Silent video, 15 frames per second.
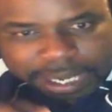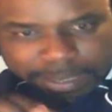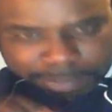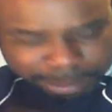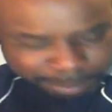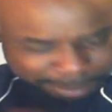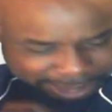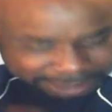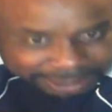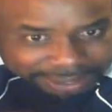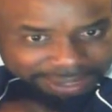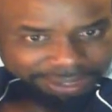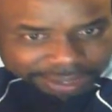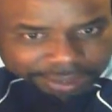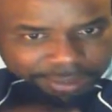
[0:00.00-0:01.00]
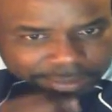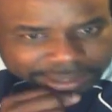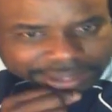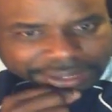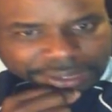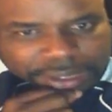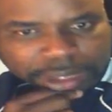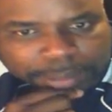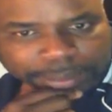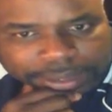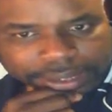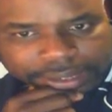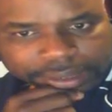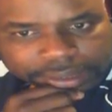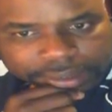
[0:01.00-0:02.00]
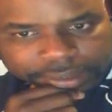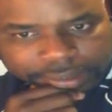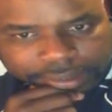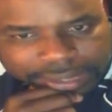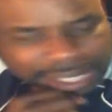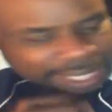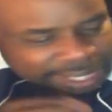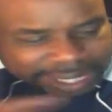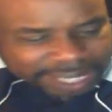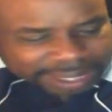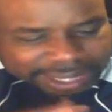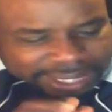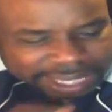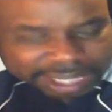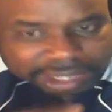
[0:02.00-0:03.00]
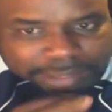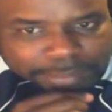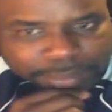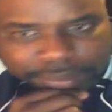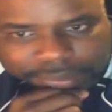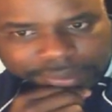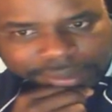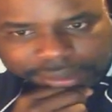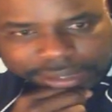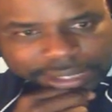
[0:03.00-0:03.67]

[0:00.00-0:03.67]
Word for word: permission to do with Job here, and nothing else more.